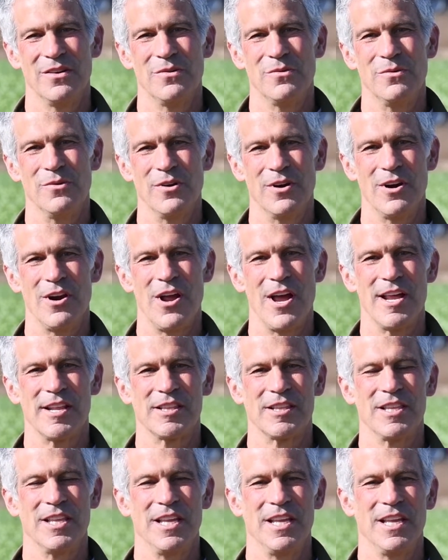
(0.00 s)
We're at
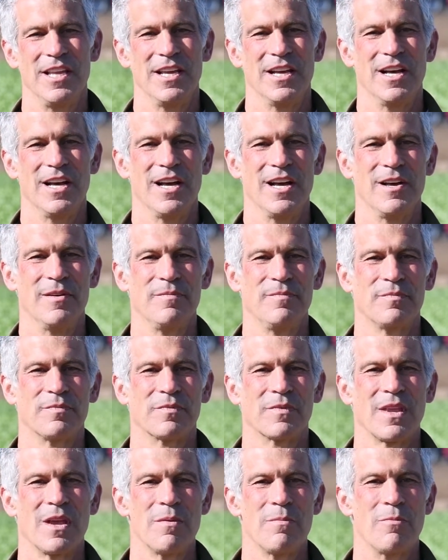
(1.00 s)
the
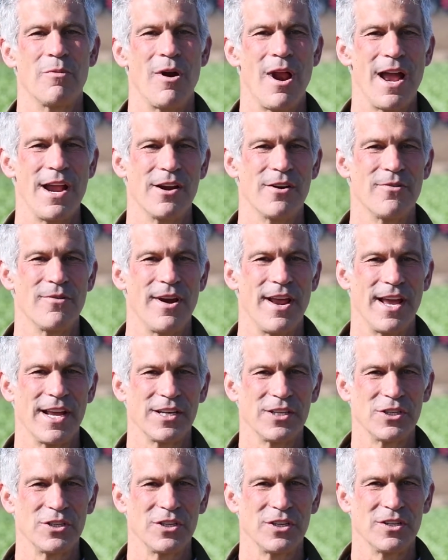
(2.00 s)
Pryor
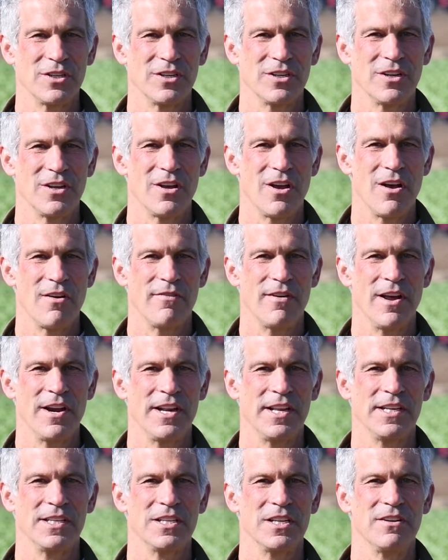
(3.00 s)
Ranch of
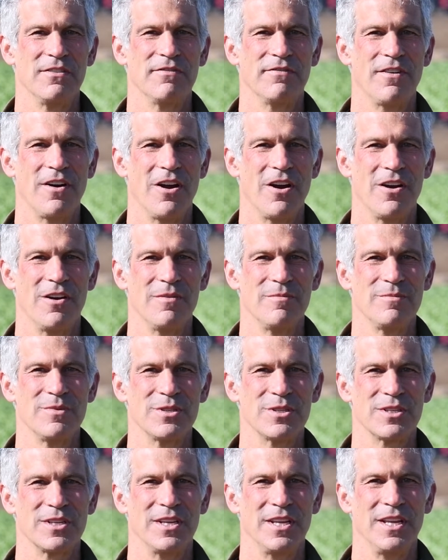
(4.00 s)
Huntington
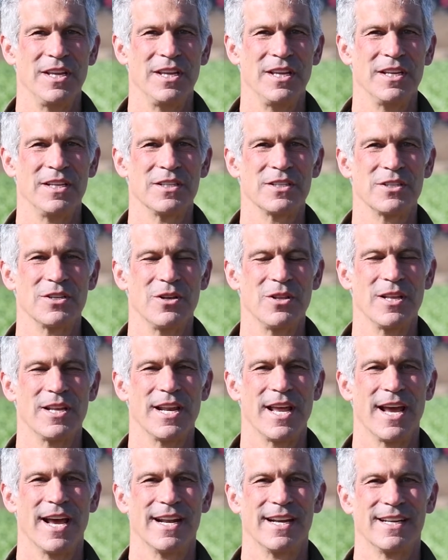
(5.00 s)
Farms in
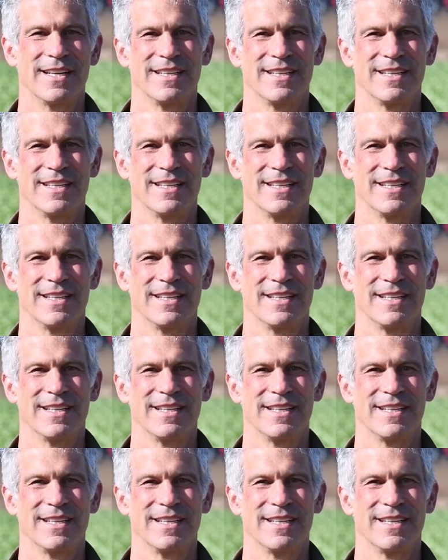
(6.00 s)
Soledad.